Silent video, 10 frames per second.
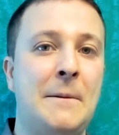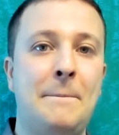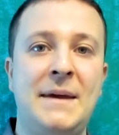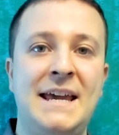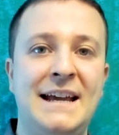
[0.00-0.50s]
they're
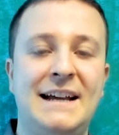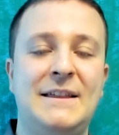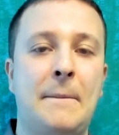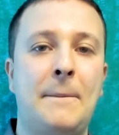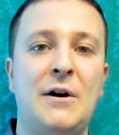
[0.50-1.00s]
pink,
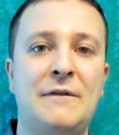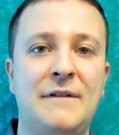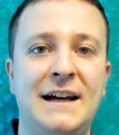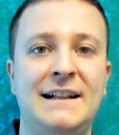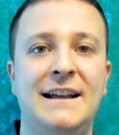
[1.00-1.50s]
they're
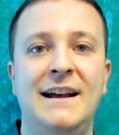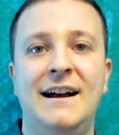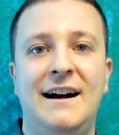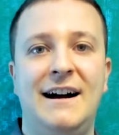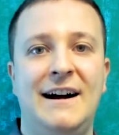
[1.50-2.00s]
perfect,
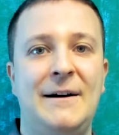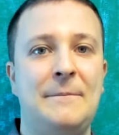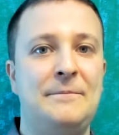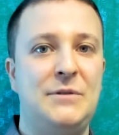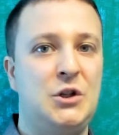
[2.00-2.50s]

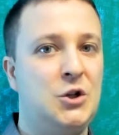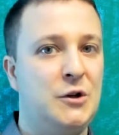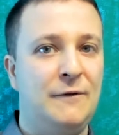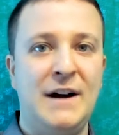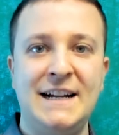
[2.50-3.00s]

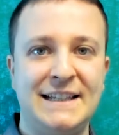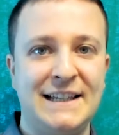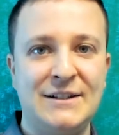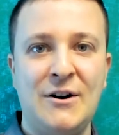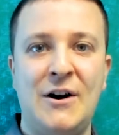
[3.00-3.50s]

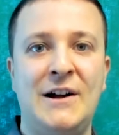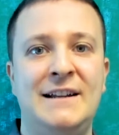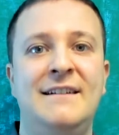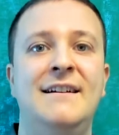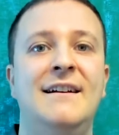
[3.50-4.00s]
gingivitis is
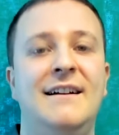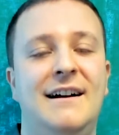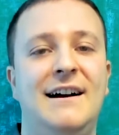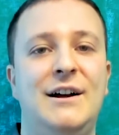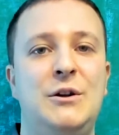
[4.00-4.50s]
gone,
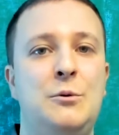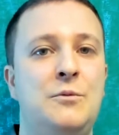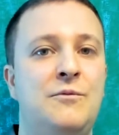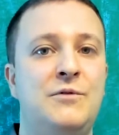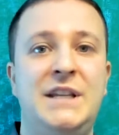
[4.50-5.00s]

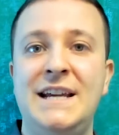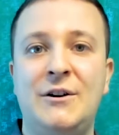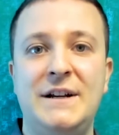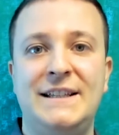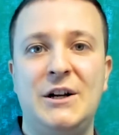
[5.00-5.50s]
you
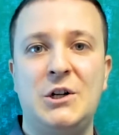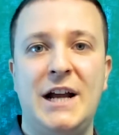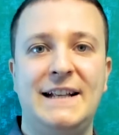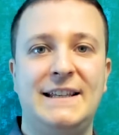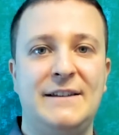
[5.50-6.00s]
decrease your
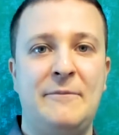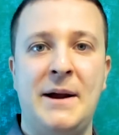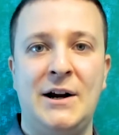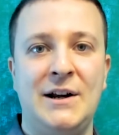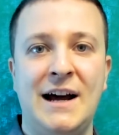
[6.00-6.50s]
chances of
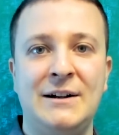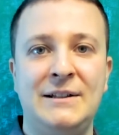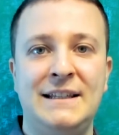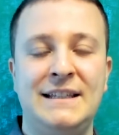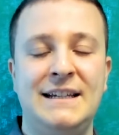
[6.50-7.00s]

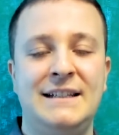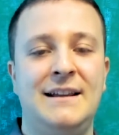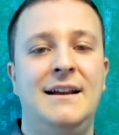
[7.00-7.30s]
periodontal disease.